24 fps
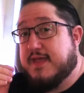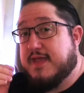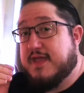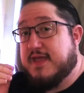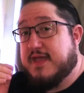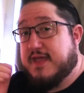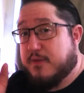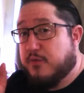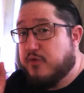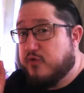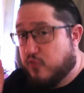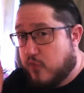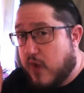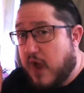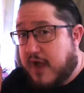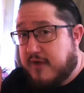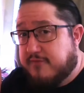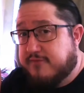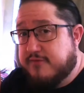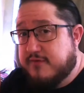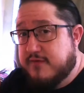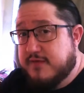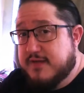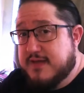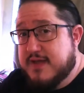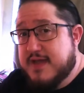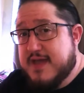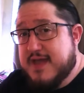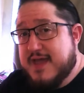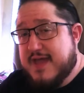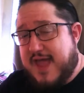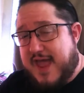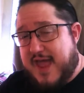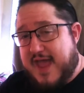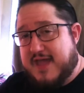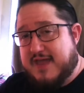it was rough.
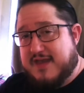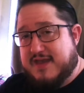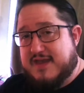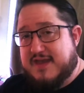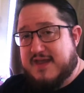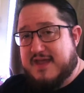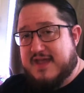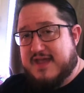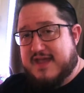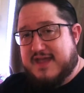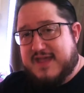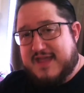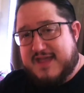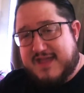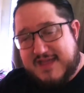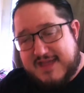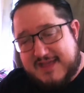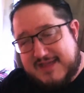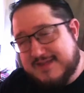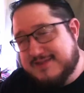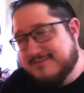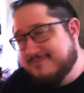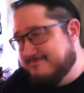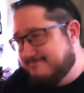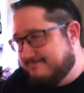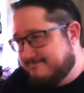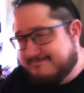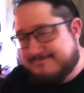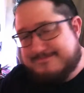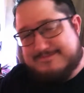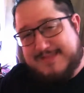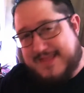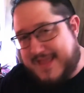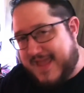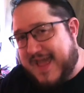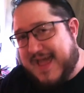And
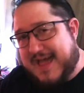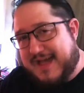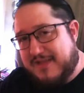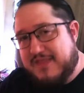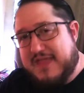yeah,